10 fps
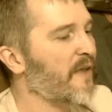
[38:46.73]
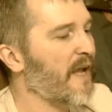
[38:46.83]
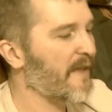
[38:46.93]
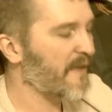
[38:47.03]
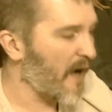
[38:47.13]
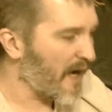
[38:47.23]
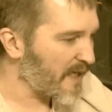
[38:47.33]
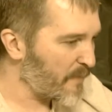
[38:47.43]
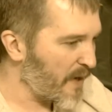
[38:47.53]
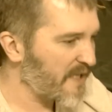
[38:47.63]
they had the
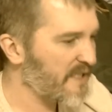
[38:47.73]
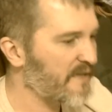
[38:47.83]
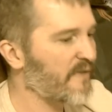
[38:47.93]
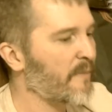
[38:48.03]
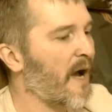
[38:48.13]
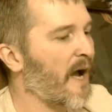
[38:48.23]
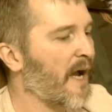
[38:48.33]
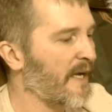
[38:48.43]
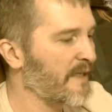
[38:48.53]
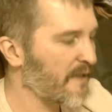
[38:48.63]
occupation of the
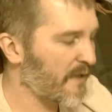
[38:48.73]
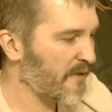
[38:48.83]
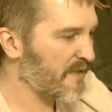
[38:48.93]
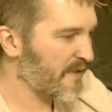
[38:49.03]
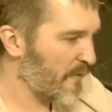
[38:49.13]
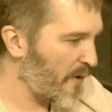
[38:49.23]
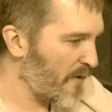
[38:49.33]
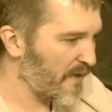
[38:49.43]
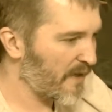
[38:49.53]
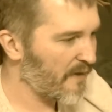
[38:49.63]
mind, you know, this is a
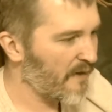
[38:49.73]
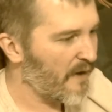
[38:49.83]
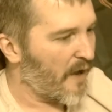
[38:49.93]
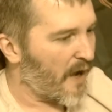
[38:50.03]
quote here,